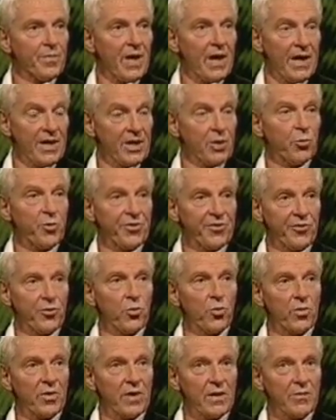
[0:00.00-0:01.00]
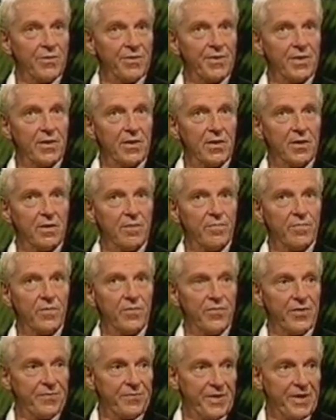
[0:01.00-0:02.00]
I had to quit school when I was
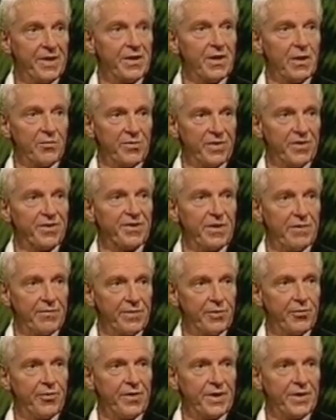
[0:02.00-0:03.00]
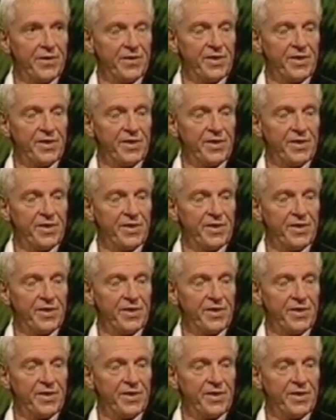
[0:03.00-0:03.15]
15. I was in 7th grade.